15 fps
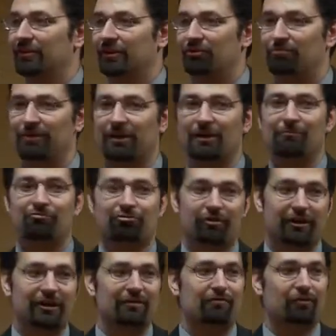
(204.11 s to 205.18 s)
It's become
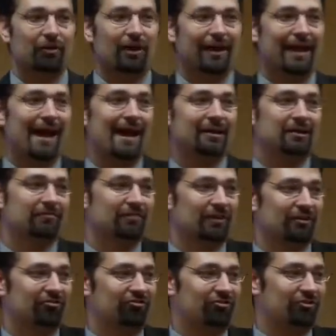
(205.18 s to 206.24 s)
trendy for like
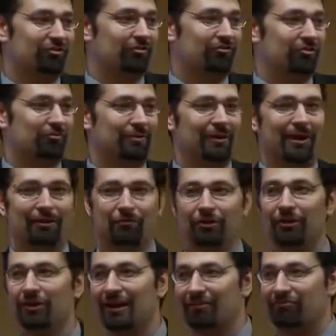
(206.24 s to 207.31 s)
activists to be like, well,
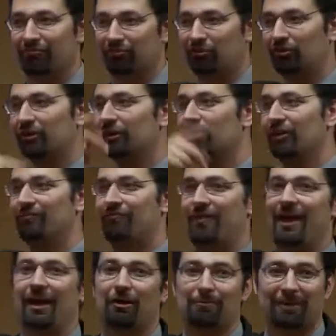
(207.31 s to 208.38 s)
you guys have clearly
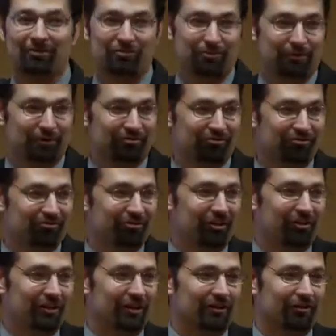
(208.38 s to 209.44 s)
failed because abortion's
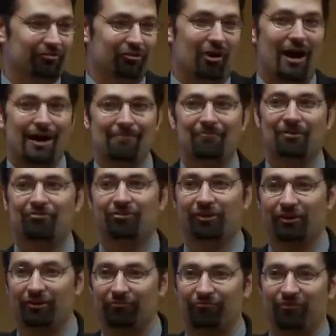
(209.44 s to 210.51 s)
still legal, so obviously
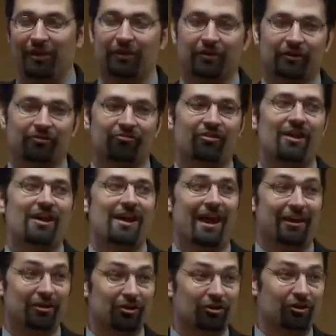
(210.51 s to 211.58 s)
you're all failures
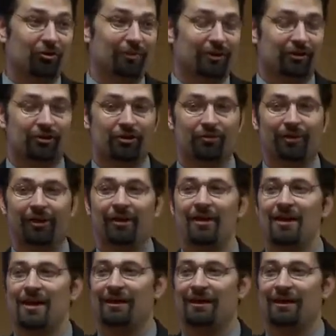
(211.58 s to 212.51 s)
and you don't know what you're doing.